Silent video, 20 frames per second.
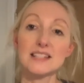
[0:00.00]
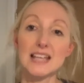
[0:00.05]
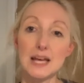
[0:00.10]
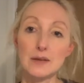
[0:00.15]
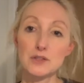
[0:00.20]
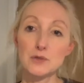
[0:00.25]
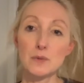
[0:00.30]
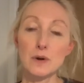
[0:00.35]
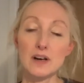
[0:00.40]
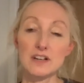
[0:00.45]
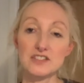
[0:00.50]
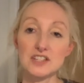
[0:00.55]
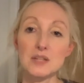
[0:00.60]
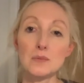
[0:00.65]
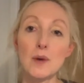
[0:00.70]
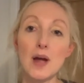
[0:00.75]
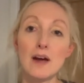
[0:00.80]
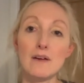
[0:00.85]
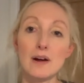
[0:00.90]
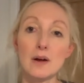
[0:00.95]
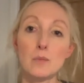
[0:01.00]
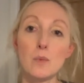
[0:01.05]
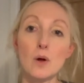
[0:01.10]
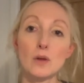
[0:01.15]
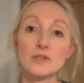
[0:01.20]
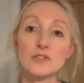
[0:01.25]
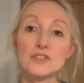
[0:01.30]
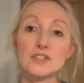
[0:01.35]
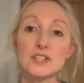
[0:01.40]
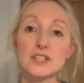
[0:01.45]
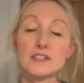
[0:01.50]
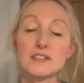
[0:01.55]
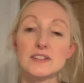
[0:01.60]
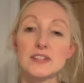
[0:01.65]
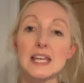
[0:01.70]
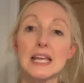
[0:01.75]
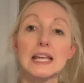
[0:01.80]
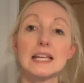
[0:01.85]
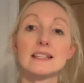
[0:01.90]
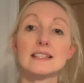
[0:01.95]
down to actually where I wanted
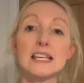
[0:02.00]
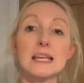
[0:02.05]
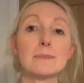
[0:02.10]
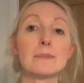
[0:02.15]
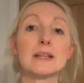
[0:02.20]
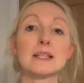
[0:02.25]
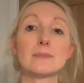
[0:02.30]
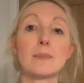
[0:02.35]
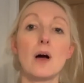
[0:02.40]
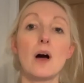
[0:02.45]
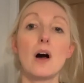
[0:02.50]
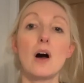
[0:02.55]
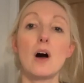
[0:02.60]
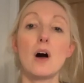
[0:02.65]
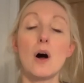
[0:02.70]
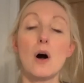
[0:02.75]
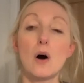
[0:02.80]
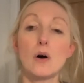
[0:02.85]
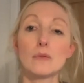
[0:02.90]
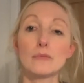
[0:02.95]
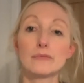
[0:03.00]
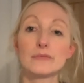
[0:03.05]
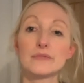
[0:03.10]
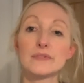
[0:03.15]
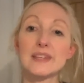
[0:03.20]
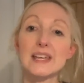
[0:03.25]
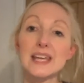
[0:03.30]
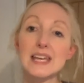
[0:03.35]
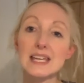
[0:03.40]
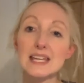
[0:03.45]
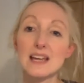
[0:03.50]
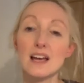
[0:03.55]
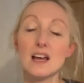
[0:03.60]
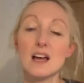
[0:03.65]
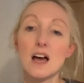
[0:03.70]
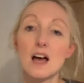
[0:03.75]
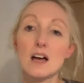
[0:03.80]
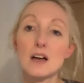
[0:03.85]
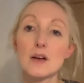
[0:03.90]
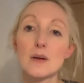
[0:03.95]
the deepest part of the
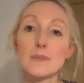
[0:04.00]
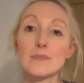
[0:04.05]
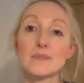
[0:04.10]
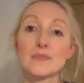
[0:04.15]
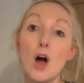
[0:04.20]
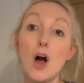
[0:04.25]
um,